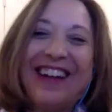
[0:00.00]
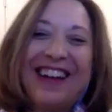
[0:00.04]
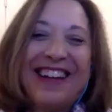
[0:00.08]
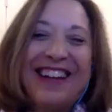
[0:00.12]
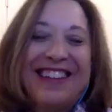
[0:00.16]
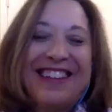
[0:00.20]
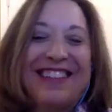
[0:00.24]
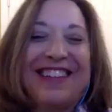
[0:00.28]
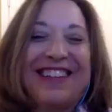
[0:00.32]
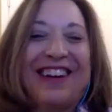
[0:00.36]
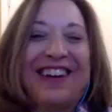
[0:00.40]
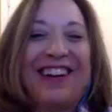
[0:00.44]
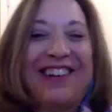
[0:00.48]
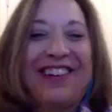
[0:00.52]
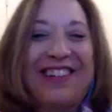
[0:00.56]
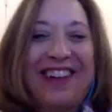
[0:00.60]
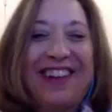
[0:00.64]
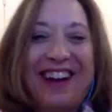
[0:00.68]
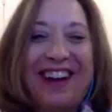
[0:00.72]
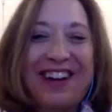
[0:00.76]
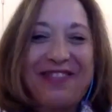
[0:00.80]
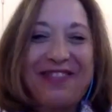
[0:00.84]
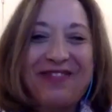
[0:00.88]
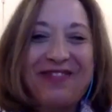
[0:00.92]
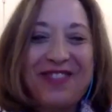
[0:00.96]
so
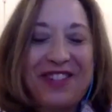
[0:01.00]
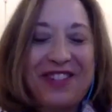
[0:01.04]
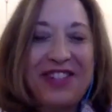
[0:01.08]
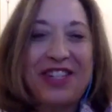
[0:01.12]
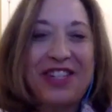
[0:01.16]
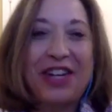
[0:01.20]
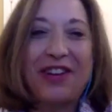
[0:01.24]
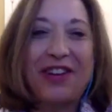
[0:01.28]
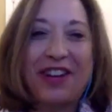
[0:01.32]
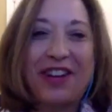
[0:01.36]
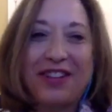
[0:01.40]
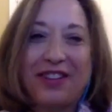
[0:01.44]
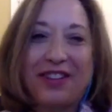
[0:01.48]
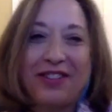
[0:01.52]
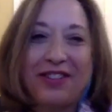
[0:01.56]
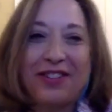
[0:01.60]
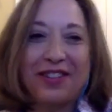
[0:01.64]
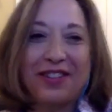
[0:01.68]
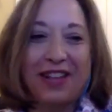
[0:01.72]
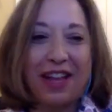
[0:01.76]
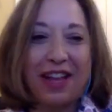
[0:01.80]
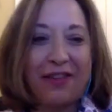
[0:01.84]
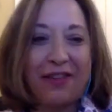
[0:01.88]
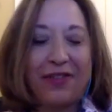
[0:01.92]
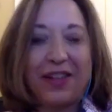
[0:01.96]
sharing those
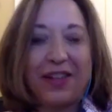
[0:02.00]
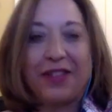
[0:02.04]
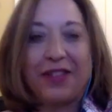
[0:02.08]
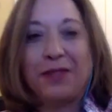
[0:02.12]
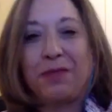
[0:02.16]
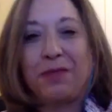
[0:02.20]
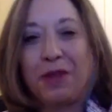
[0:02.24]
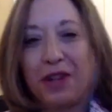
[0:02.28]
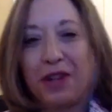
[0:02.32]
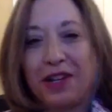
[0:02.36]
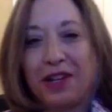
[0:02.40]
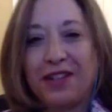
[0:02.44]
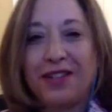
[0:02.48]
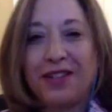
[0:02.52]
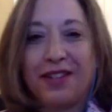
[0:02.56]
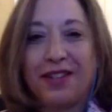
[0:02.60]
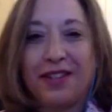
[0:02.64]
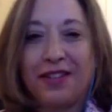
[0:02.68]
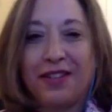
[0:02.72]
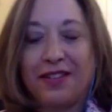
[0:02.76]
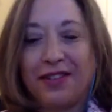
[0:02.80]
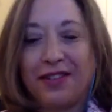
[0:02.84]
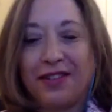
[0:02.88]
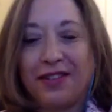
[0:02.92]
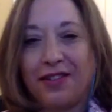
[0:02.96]
life
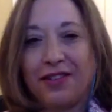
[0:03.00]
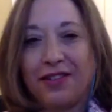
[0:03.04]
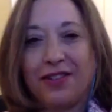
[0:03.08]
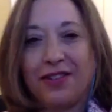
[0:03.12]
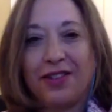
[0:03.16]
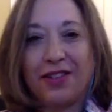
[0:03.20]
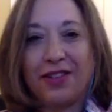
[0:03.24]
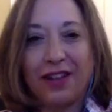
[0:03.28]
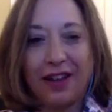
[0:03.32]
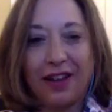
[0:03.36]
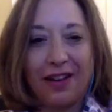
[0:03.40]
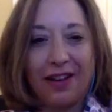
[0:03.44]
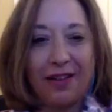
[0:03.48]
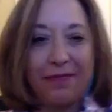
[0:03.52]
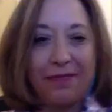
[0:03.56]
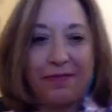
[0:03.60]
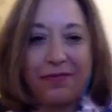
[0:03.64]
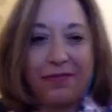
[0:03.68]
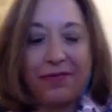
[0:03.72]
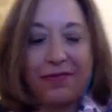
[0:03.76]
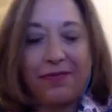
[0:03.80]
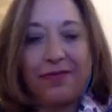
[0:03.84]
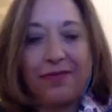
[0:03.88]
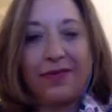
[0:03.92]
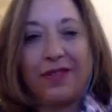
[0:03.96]
experiences, those
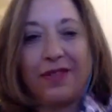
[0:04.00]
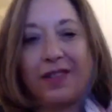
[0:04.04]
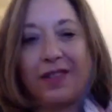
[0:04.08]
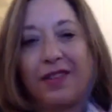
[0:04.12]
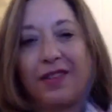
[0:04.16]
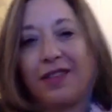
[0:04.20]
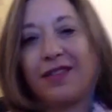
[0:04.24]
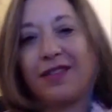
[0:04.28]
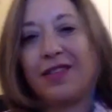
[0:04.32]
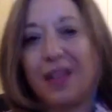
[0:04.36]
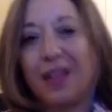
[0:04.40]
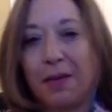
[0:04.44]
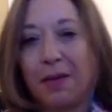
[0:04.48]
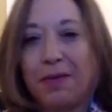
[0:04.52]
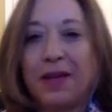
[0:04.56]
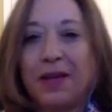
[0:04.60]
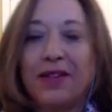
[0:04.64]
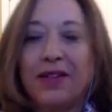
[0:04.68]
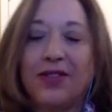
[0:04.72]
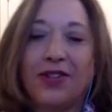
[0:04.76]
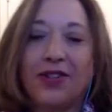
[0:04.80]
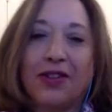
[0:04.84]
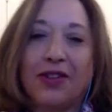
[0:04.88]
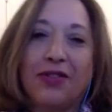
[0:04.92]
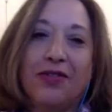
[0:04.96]
the stepping
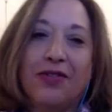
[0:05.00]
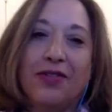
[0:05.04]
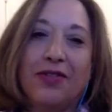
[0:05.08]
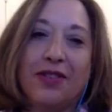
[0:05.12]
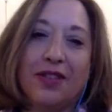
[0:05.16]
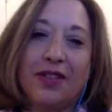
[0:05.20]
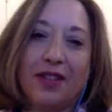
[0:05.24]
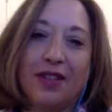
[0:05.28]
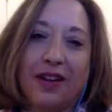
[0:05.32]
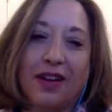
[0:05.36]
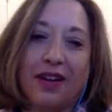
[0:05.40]
stones